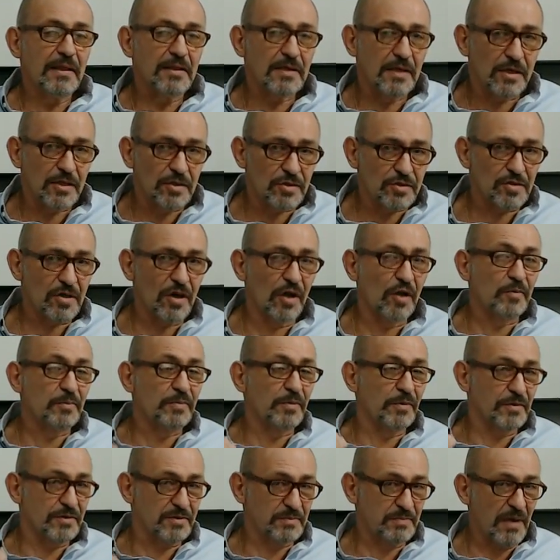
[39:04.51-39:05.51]
the
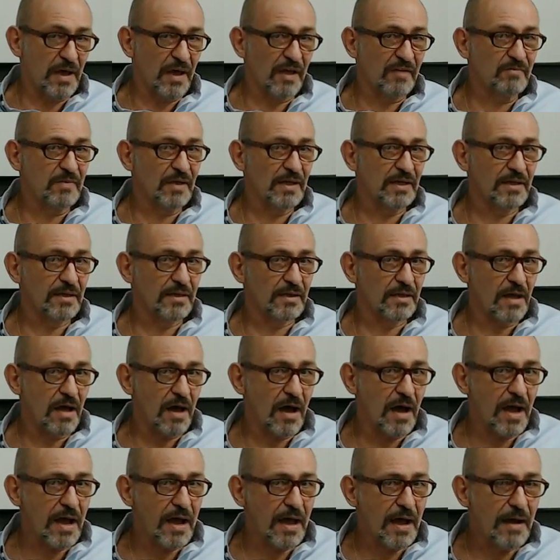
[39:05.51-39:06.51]
control pause may have been a little
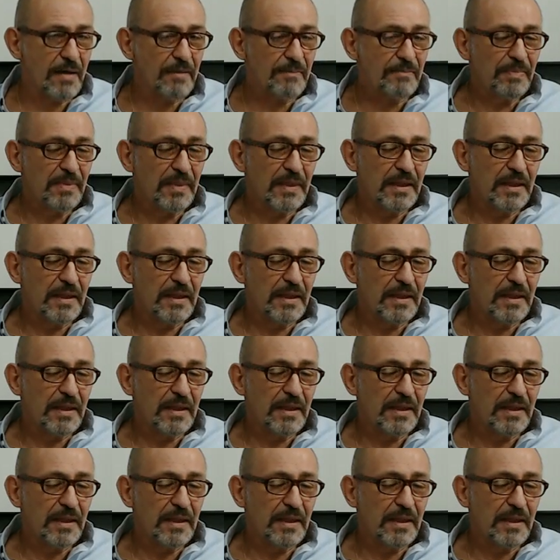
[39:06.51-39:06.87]
higher.